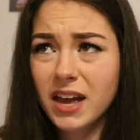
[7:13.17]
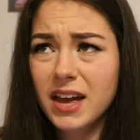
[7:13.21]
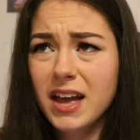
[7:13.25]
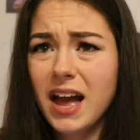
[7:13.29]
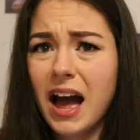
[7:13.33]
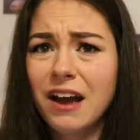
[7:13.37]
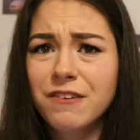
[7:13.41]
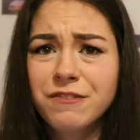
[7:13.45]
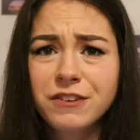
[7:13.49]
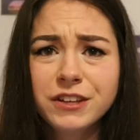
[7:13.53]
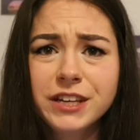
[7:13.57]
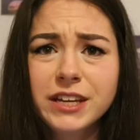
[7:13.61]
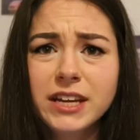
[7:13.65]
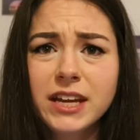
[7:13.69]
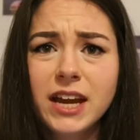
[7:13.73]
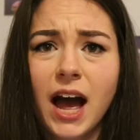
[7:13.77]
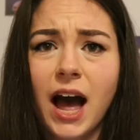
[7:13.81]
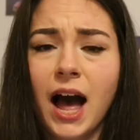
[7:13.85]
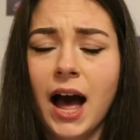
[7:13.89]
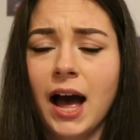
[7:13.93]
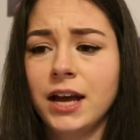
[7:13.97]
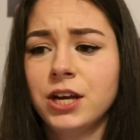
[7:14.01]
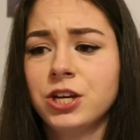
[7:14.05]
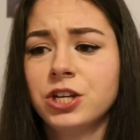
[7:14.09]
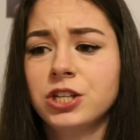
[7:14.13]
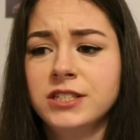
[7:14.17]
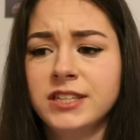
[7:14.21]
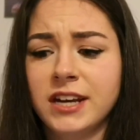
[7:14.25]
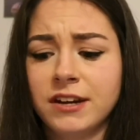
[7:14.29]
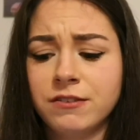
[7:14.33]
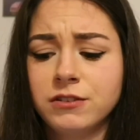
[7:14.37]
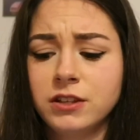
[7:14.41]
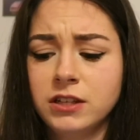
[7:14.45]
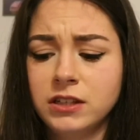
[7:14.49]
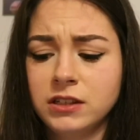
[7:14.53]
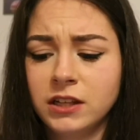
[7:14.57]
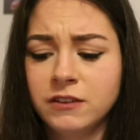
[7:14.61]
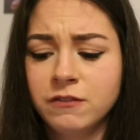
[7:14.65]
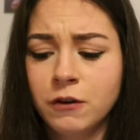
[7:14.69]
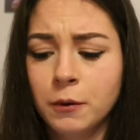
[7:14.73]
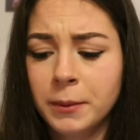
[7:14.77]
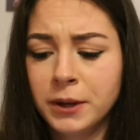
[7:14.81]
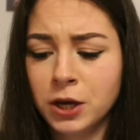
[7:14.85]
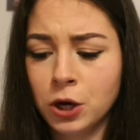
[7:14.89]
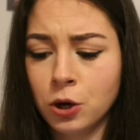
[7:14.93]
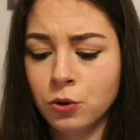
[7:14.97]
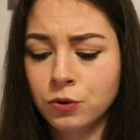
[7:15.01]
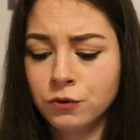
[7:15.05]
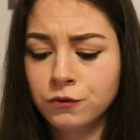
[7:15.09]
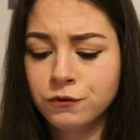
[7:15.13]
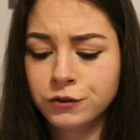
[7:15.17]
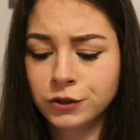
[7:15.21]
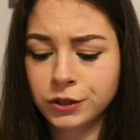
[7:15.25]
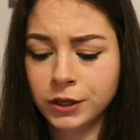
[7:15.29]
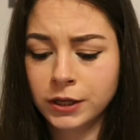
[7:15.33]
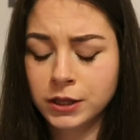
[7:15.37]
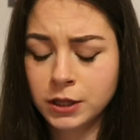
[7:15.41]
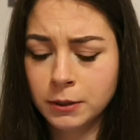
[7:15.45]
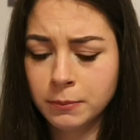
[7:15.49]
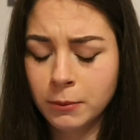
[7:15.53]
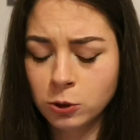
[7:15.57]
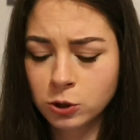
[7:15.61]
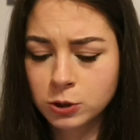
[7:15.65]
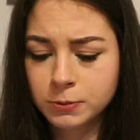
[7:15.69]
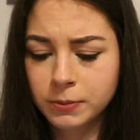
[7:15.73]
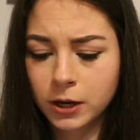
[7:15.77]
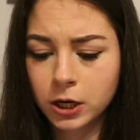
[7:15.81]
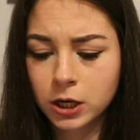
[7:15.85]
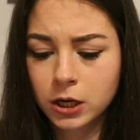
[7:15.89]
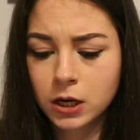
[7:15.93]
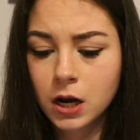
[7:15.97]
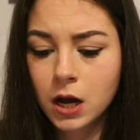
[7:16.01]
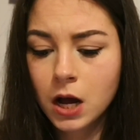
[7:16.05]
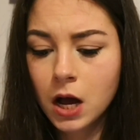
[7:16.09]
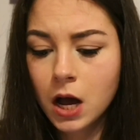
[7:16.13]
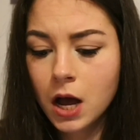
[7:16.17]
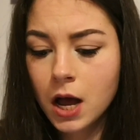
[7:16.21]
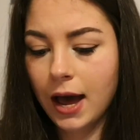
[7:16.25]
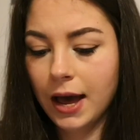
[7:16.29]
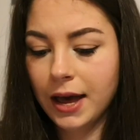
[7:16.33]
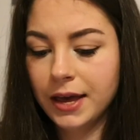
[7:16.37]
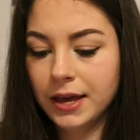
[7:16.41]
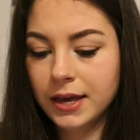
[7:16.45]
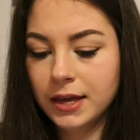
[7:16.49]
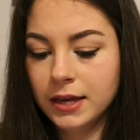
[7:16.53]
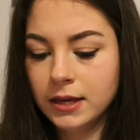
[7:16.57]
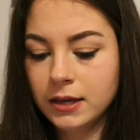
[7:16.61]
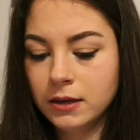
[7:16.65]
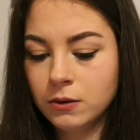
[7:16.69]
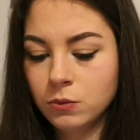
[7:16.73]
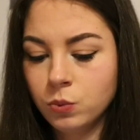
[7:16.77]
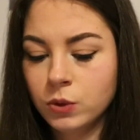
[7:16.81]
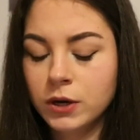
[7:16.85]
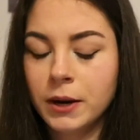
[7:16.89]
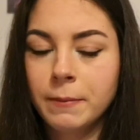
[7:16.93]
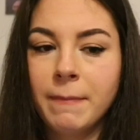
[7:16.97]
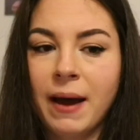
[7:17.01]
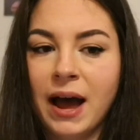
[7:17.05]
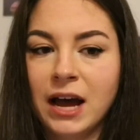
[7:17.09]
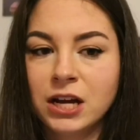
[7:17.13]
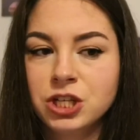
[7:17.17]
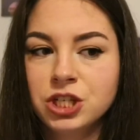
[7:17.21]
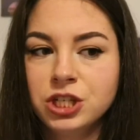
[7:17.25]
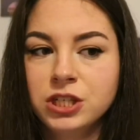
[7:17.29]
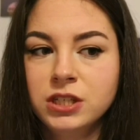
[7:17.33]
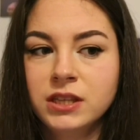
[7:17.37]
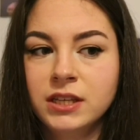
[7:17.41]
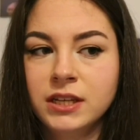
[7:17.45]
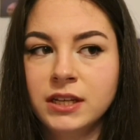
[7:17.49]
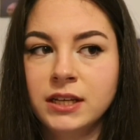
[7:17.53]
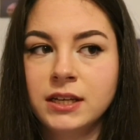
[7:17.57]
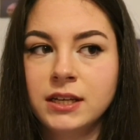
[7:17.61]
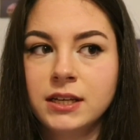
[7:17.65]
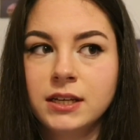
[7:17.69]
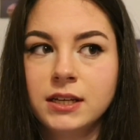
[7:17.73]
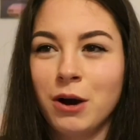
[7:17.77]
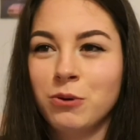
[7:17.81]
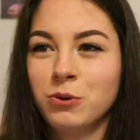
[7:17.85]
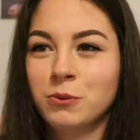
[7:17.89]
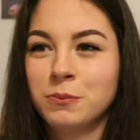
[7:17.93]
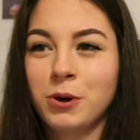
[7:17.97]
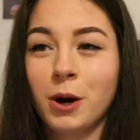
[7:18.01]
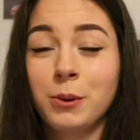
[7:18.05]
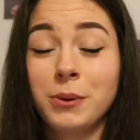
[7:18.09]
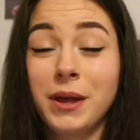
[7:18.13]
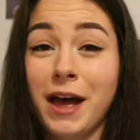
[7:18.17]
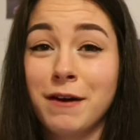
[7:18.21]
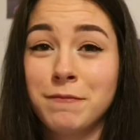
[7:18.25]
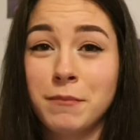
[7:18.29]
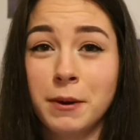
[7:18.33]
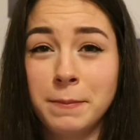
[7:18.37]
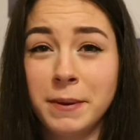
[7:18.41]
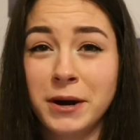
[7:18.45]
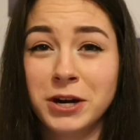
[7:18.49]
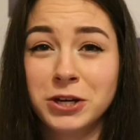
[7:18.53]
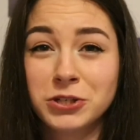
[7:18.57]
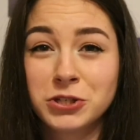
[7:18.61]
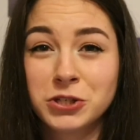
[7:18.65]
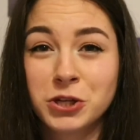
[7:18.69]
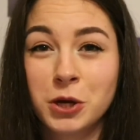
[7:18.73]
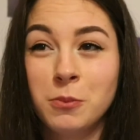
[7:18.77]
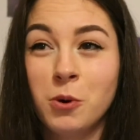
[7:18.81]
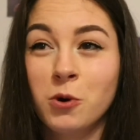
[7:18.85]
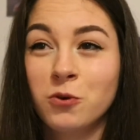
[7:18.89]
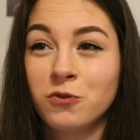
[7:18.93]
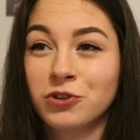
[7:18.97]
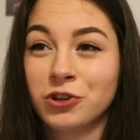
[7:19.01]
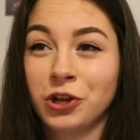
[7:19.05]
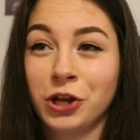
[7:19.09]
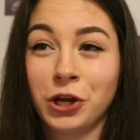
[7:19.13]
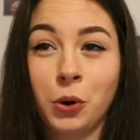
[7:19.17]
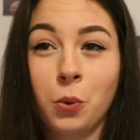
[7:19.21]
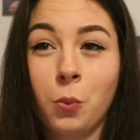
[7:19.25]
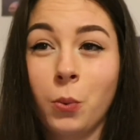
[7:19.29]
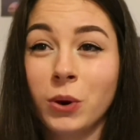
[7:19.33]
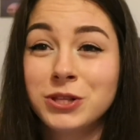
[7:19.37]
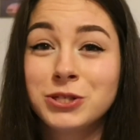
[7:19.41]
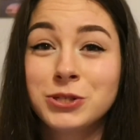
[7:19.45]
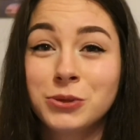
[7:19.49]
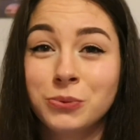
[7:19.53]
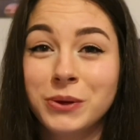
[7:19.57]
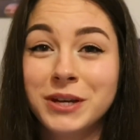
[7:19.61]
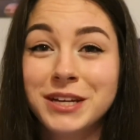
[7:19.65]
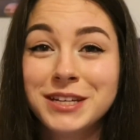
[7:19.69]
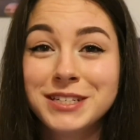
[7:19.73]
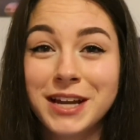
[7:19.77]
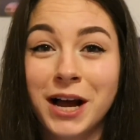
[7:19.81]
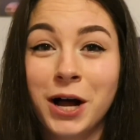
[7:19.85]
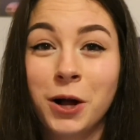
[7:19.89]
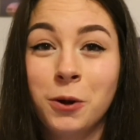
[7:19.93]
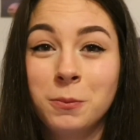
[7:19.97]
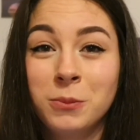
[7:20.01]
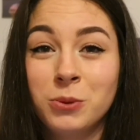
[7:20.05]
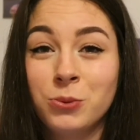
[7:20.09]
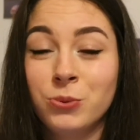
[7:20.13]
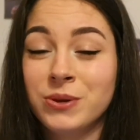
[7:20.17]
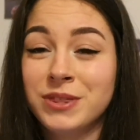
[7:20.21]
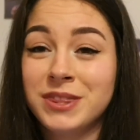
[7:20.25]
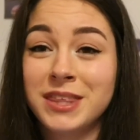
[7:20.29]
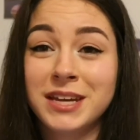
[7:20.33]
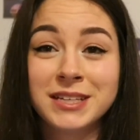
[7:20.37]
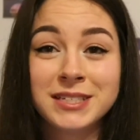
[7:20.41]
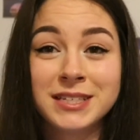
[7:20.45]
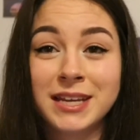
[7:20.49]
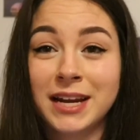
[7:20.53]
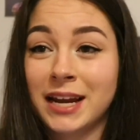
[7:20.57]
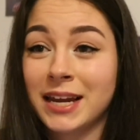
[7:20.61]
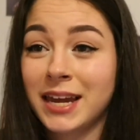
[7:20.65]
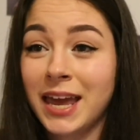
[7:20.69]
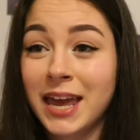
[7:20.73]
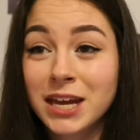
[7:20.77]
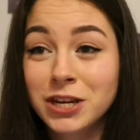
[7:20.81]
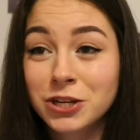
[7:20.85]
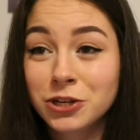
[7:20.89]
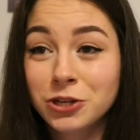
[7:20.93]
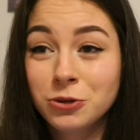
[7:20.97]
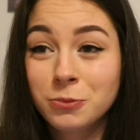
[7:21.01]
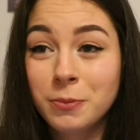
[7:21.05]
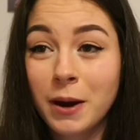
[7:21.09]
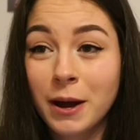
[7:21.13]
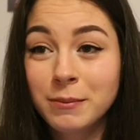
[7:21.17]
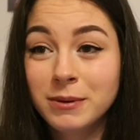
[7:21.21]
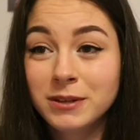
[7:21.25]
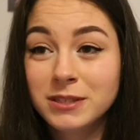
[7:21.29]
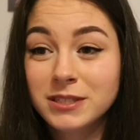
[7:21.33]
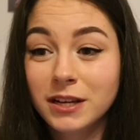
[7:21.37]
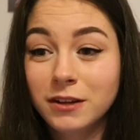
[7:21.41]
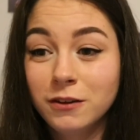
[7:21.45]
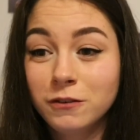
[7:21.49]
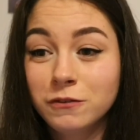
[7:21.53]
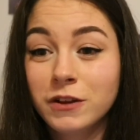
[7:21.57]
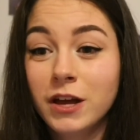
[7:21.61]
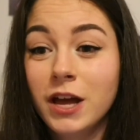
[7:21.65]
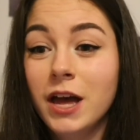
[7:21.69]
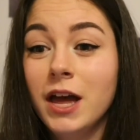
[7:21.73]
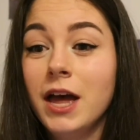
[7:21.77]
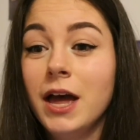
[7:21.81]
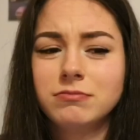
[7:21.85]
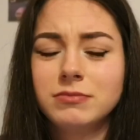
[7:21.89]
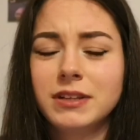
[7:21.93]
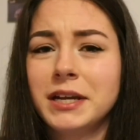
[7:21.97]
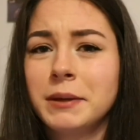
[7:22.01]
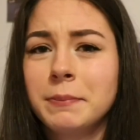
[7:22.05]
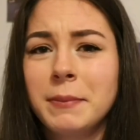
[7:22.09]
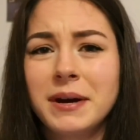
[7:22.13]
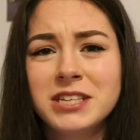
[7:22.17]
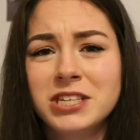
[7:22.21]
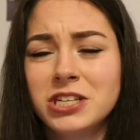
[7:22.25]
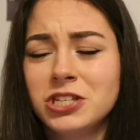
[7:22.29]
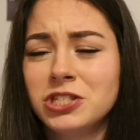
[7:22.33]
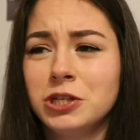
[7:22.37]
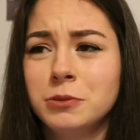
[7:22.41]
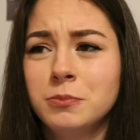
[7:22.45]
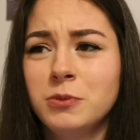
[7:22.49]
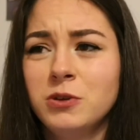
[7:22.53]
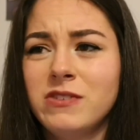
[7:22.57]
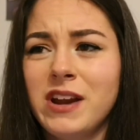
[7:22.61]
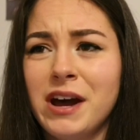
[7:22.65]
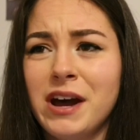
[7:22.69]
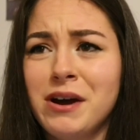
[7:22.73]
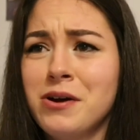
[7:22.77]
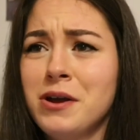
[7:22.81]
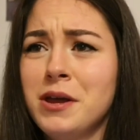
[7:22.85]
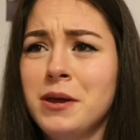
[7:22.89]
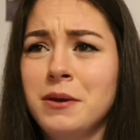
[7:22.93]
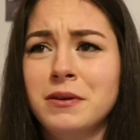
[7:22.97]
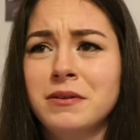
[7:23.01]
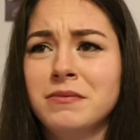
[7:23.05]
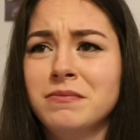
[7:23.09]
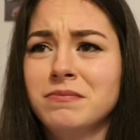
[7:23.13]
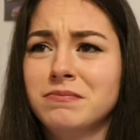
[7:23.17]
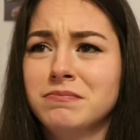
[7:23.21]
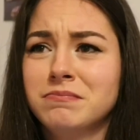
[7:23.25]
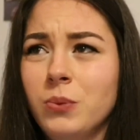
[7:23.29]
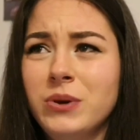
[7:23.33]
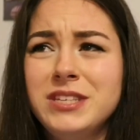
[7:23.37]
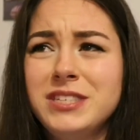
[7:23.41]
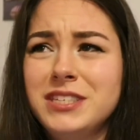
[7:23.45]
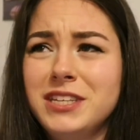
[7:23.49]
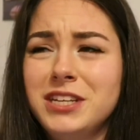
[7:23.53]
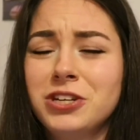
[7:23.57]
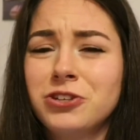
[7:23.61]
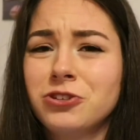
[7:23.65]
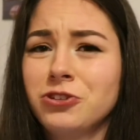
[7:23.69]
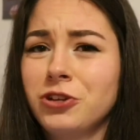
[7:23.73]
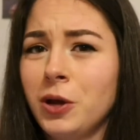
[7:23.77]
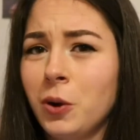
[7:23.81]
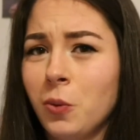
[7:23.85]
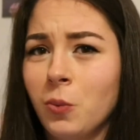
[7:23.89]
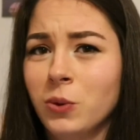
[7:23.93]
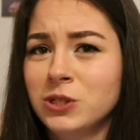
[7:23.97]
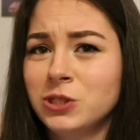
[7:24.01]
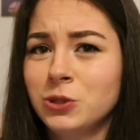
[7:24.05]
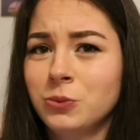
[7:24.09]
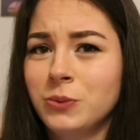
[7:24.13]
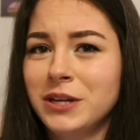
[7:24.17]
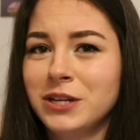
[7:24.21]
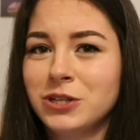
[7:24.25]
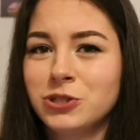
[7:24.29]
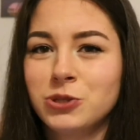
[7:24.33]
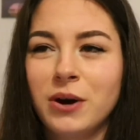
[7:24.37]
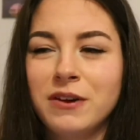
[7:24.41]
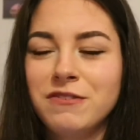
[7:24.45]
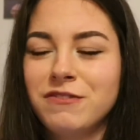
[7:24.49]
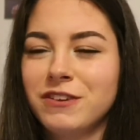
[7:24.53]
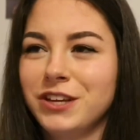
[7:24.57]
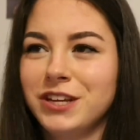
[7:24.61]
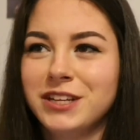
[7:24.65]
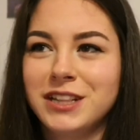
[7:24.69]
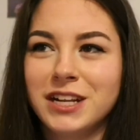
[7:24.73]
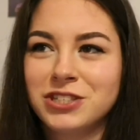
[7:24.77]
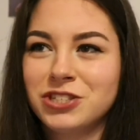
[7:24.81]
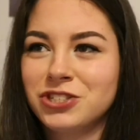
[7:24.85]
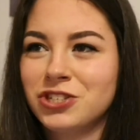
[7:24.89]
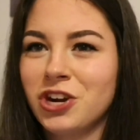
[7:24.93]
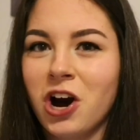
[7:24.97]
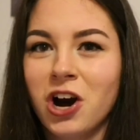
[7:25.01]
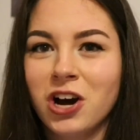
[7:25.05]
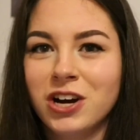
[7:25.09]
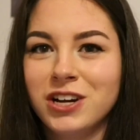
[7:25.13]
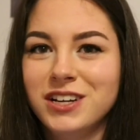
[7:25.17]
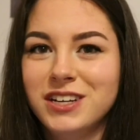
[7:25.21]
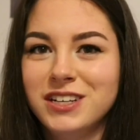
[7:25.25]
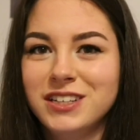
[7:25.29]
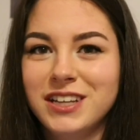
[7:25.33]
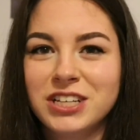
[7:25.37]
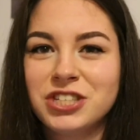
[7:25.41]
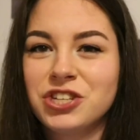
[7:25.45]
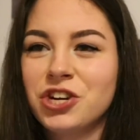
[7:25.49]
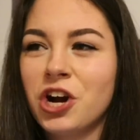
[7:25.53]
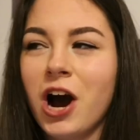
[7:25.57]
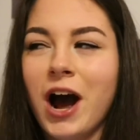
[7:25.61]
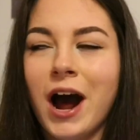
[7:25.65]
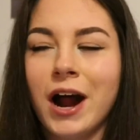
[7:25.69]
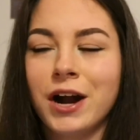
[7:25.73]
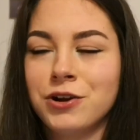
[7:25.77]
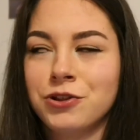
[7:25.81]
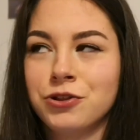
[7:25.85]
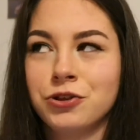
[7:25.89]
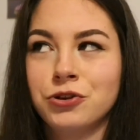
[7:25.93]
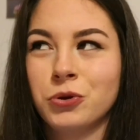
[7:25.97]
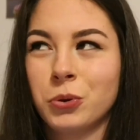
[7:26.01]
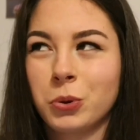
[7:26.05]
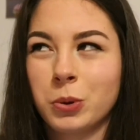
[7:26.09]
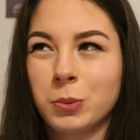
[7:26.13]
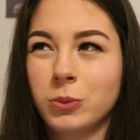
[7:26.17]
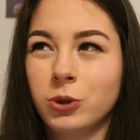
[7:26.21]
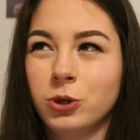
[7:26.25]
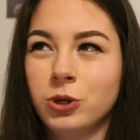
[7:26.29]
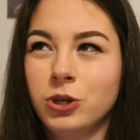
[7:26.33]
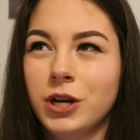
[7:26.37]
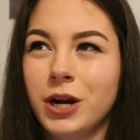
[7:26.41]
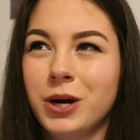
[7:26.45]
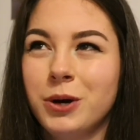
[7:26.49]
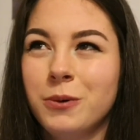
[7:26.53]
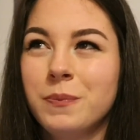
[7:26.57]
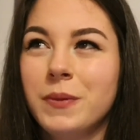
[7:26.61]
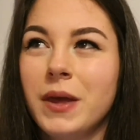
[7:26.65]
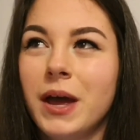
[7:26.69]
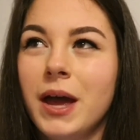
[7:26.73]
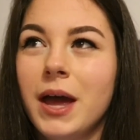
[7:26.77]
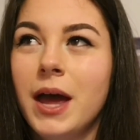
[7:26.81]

I feel like I could definitely live on my own for like the most part. I would imagine like I would probably have my parents come over like once a week to help me with things that I can't do by myself. Like my sister moved out and we see her like once a week, so I feel like that's not out of the normal, you know?